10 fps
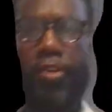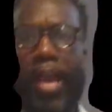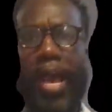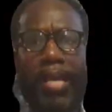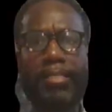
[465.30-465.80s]

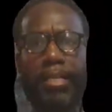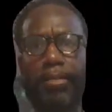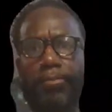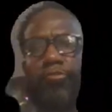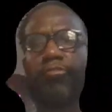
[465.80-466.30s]
guys
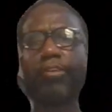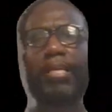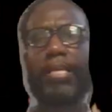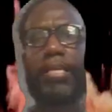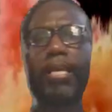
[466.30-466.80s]
that
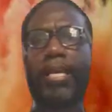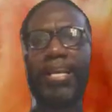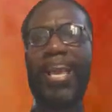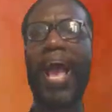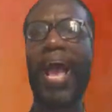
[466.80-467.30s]
really
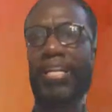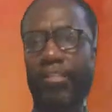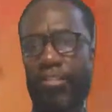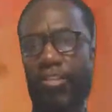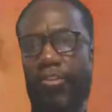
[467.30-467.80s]

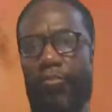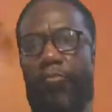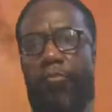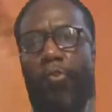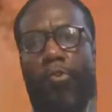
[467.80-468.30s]
guided you
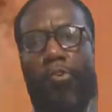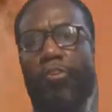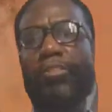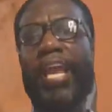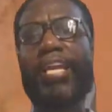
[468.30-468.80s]
for
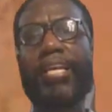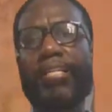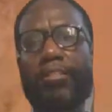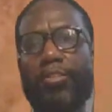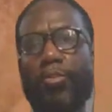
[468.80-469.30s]
taking
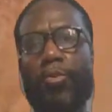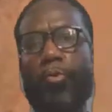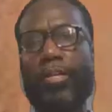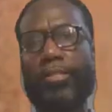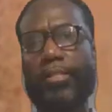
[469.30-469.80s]
the 2
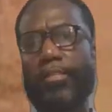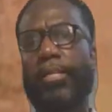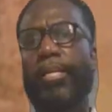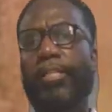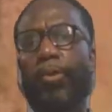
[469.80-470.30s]
quizzes
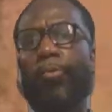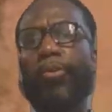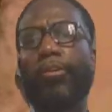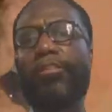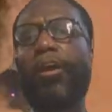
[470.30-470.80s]
that we're
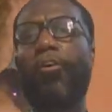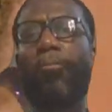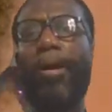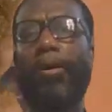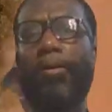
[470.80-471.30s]
going to talk
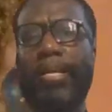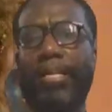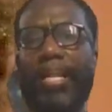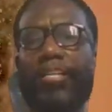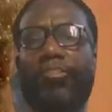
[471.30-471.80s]
about in
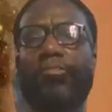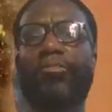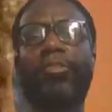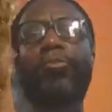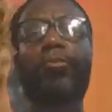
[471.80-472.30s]
lecture
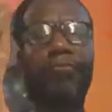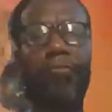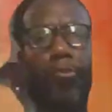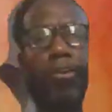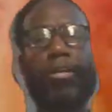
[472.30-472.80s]
2 or
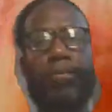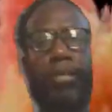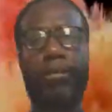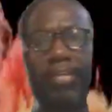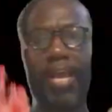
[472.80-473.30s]
4 coming
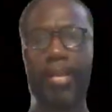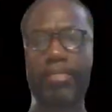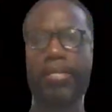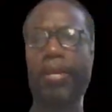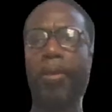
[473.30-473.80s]
up
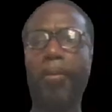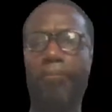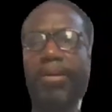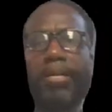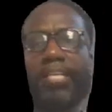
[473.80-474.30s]
next.
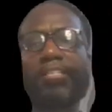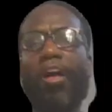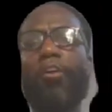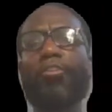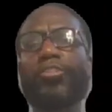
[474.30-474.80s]
But as
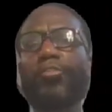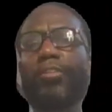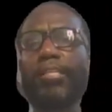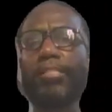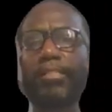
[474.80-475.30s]
long as you
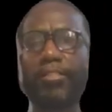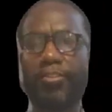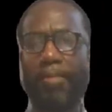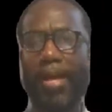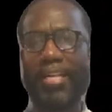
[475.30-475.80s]
listen
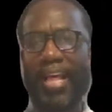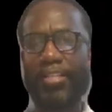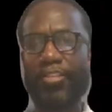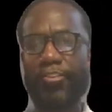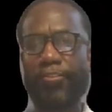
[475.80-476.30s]
to my
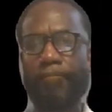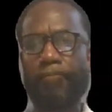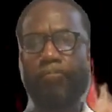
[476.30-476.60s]
lecture,